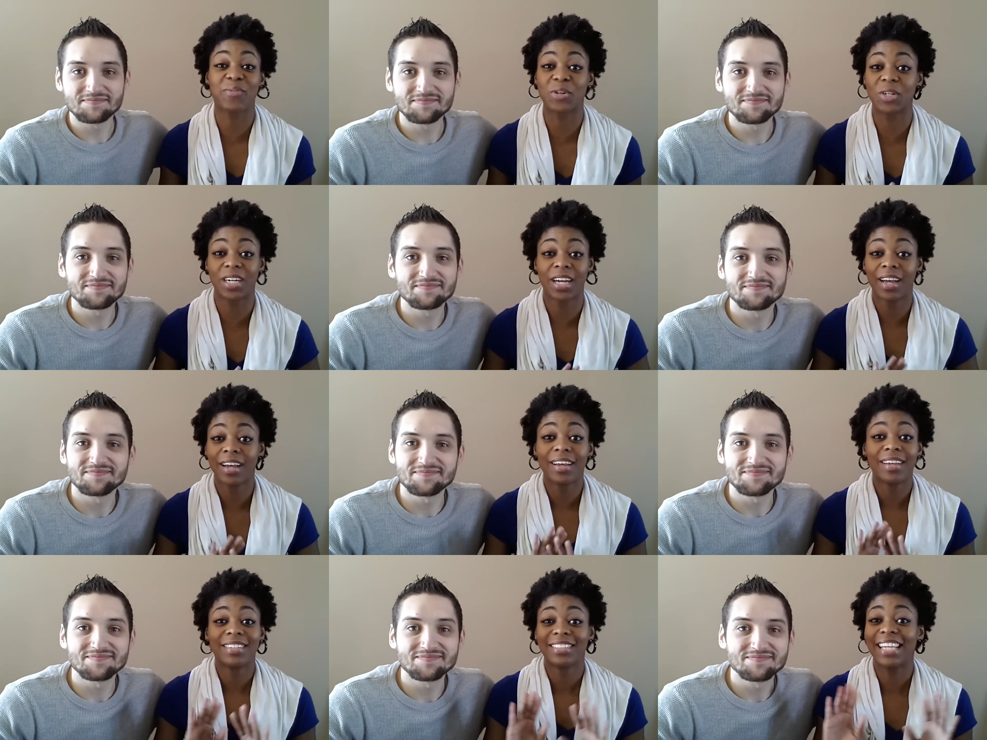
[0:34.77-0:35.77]
Speaker 1: never
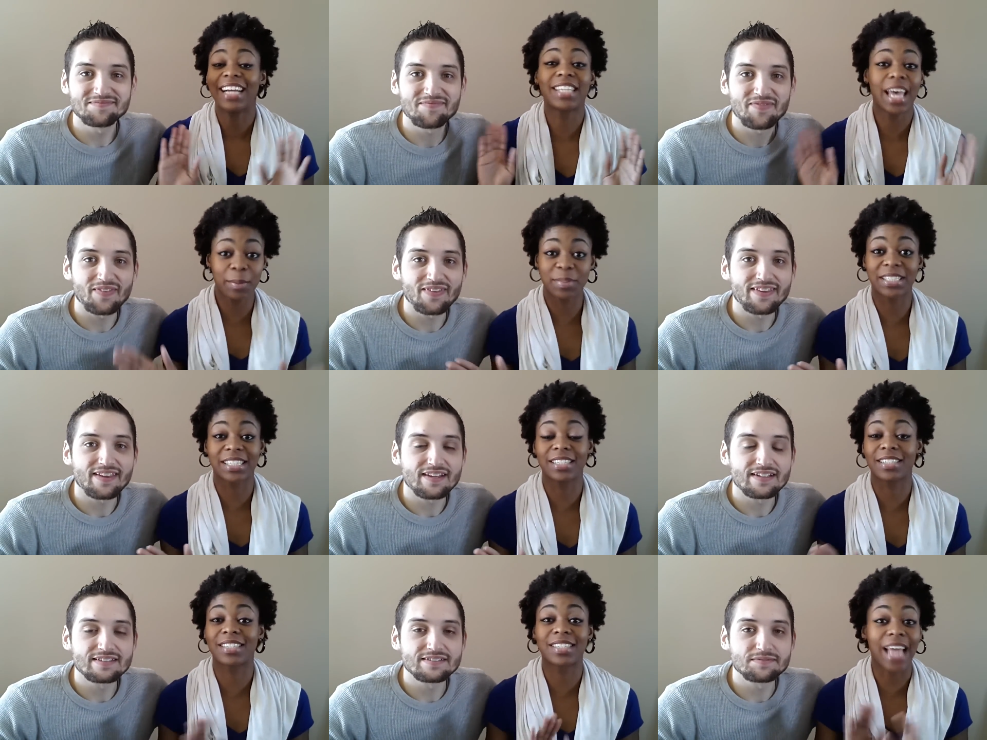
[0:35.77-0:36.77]
attempted
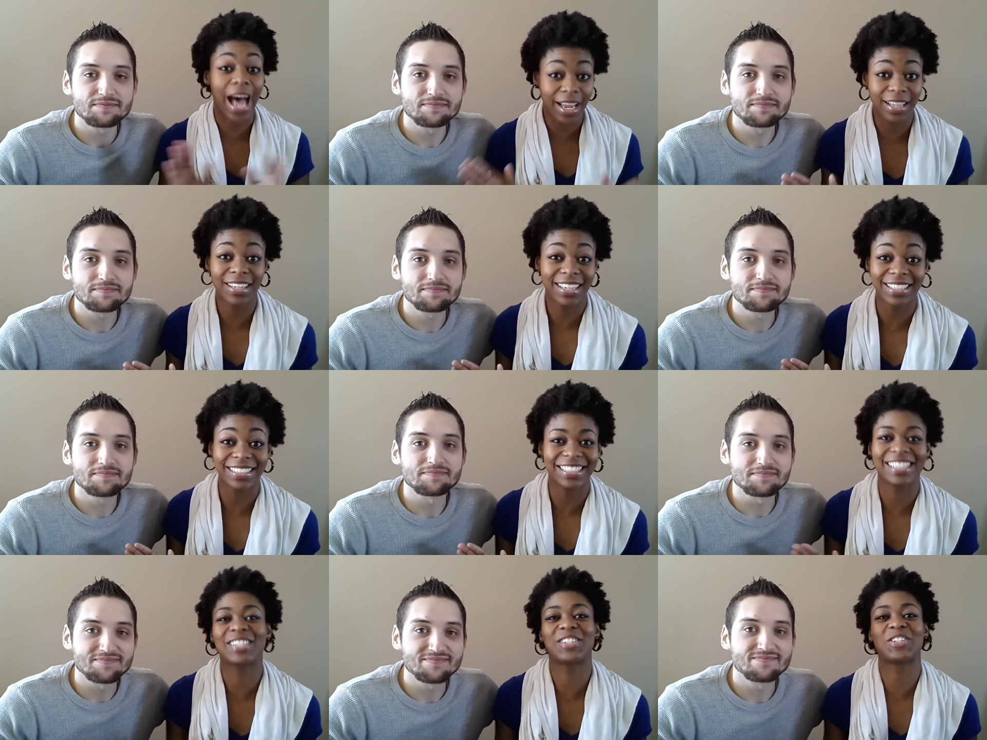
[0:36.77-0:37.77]
to style it,
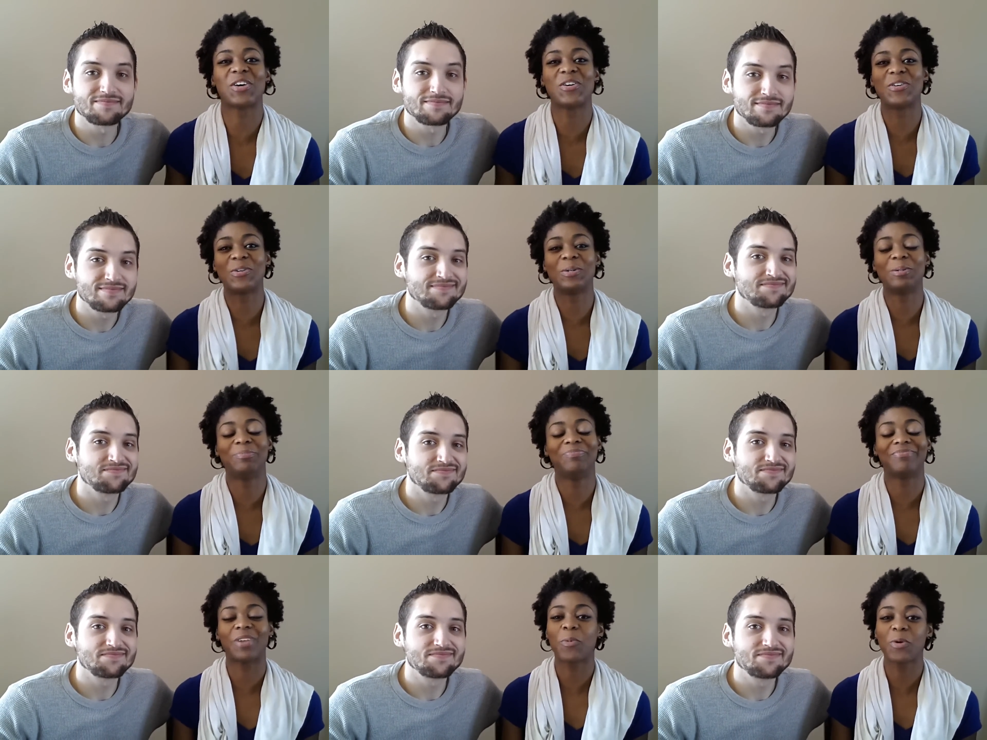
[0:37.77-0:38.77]
so
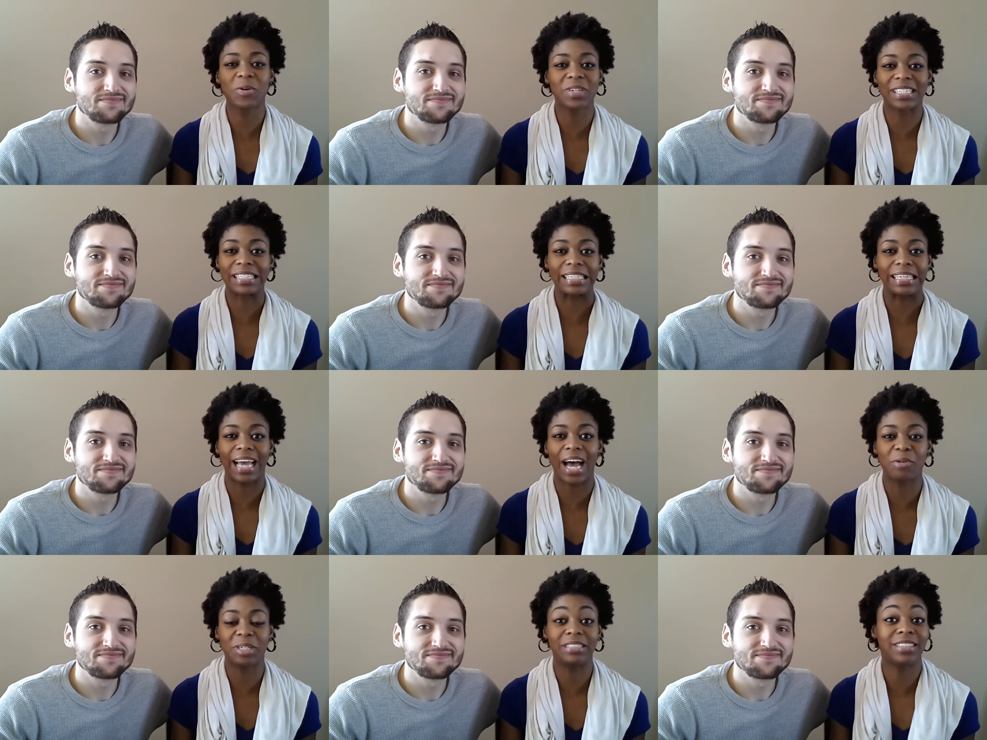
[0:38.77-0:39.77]
we're going to see
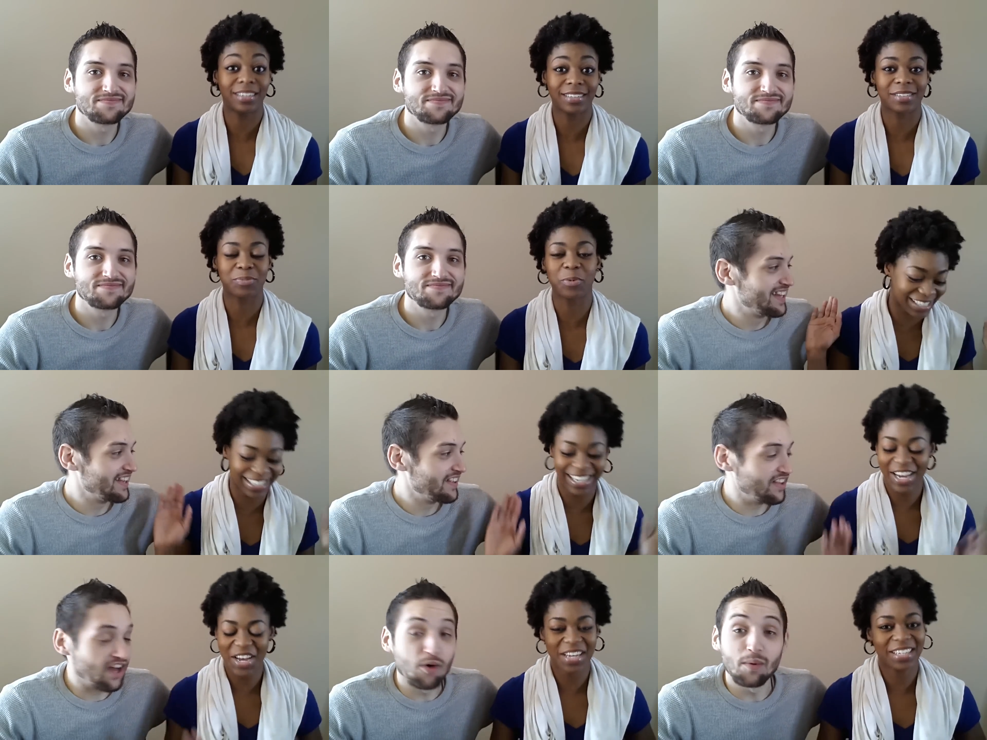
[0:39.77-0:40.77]
how he does. But
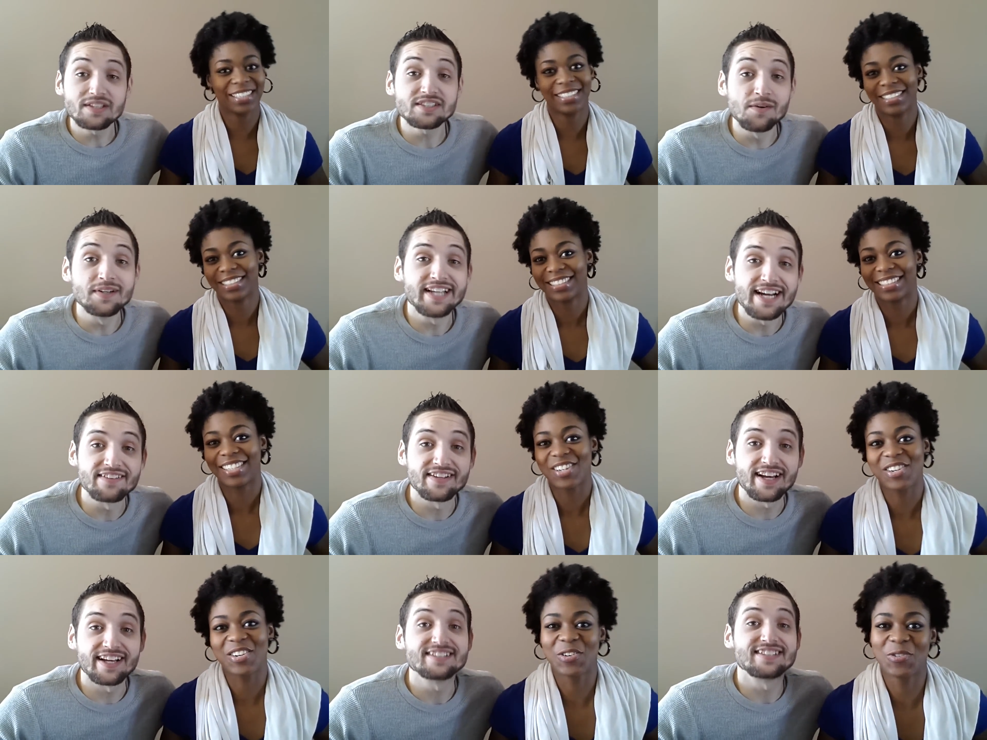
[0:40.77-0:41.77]
Speaker 2: oh, well, it's going down
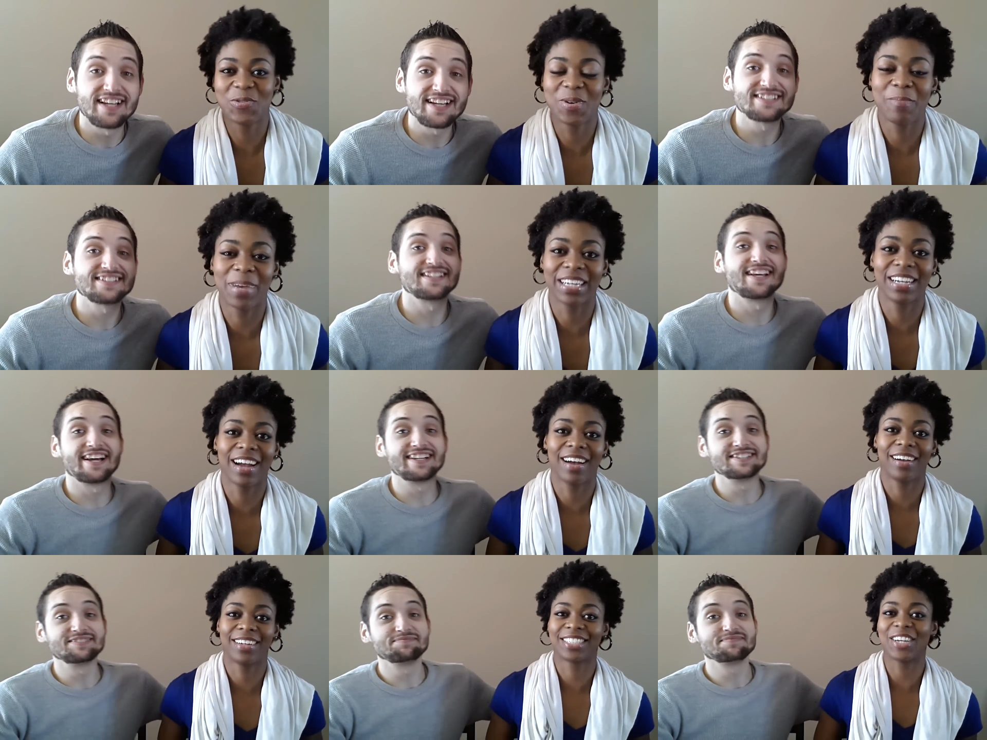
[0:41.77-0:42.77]
today.
Speaker 1: Oh, today is the day.
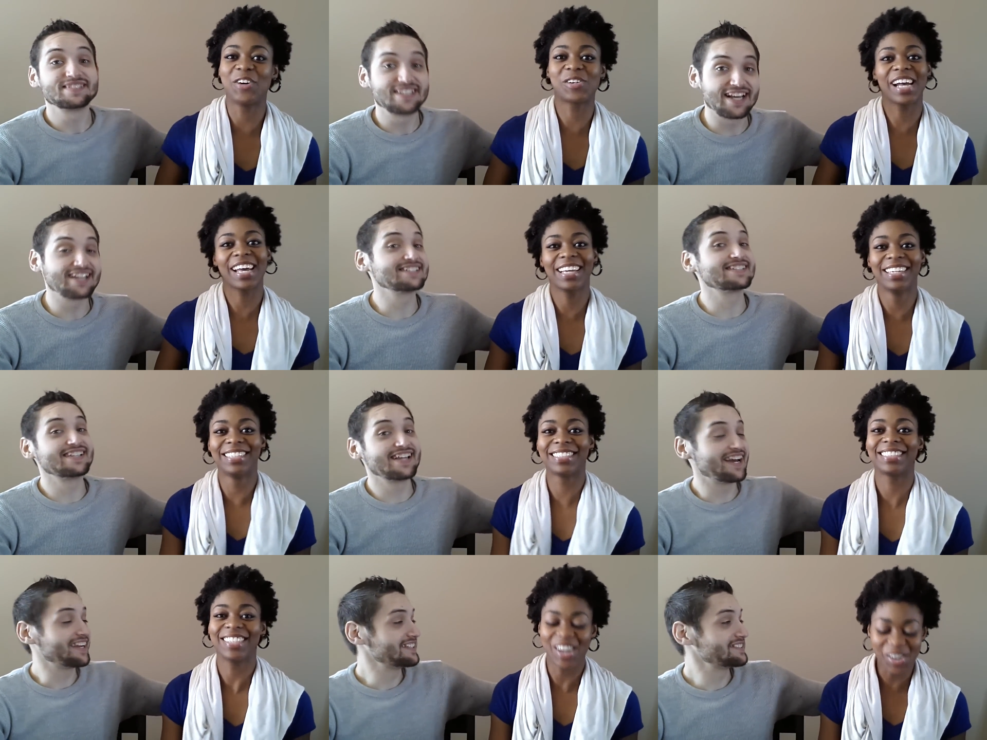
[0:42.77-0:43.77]
Gosh. Okay. Today is the
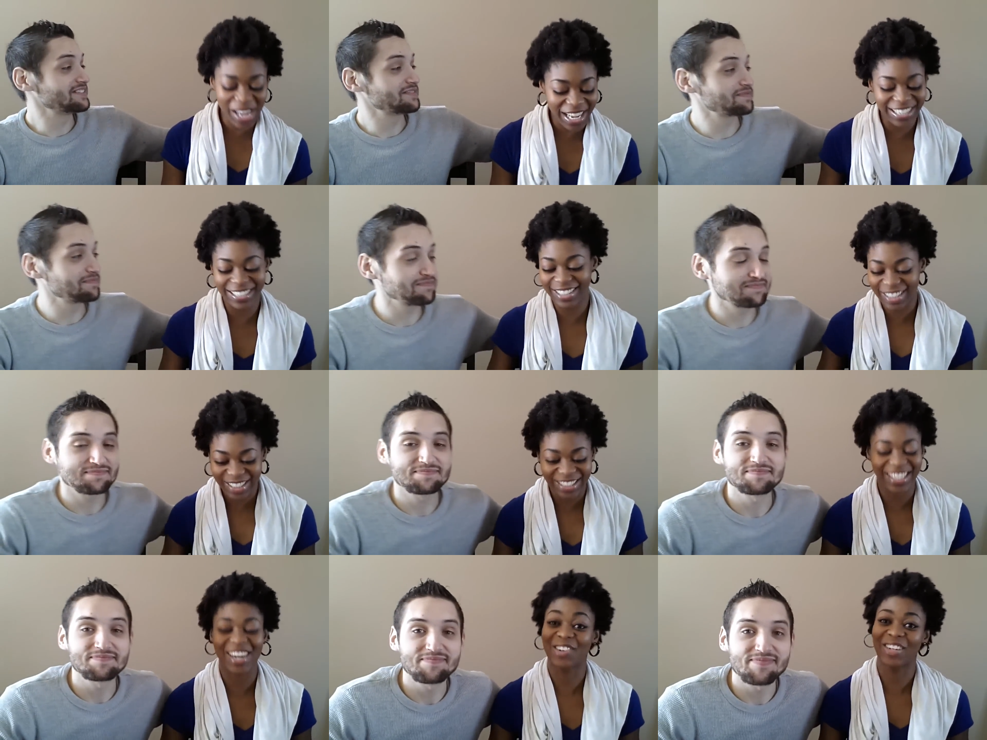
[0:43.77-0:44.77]
day. Okay.
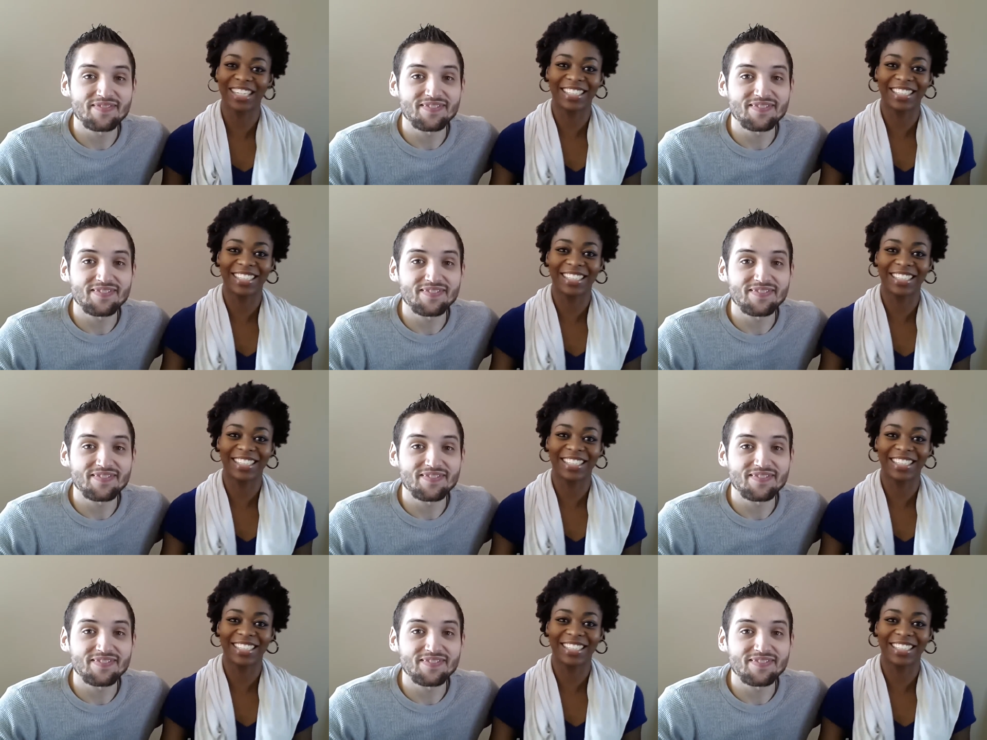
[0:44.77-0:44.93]
All